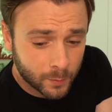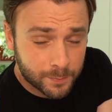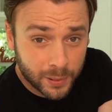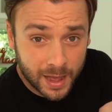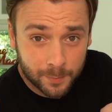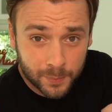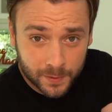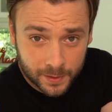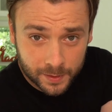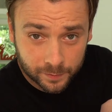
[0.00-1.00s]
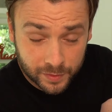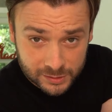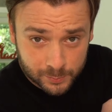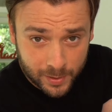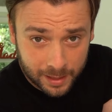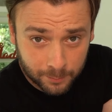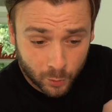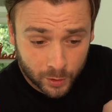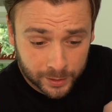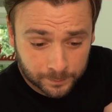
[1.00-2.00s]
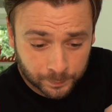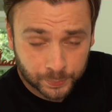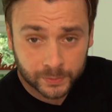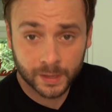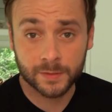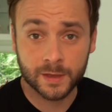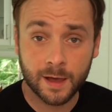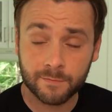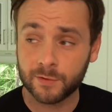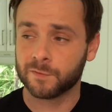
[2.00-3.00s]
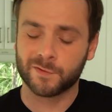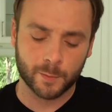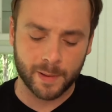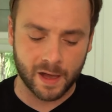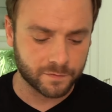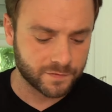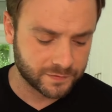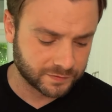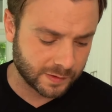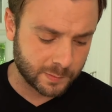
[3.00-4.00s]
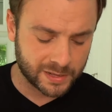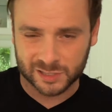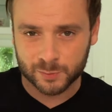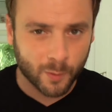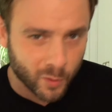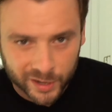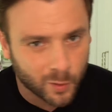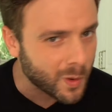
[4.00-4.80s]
we pop this bad boy in the oven for about 15 minutes, but we're gonna